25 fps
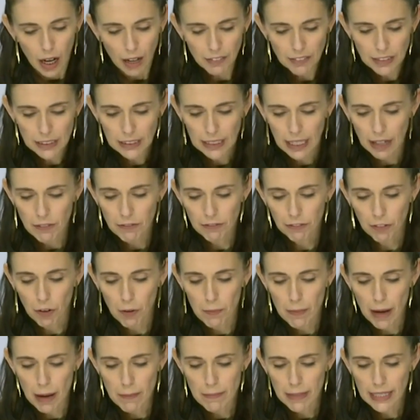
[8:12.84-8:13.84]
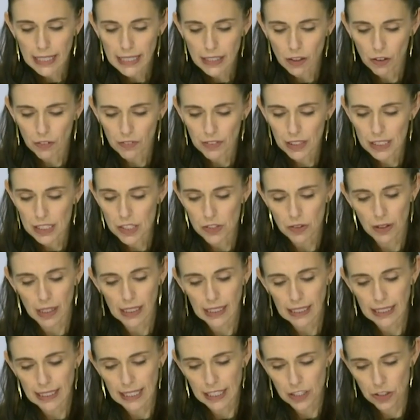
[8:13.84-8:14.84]
I've just come from a meeting of the
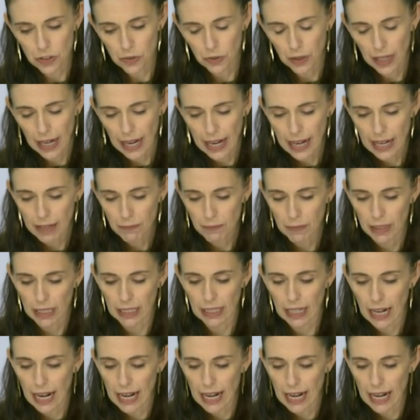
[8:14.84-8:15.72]
Australian National Cabinet,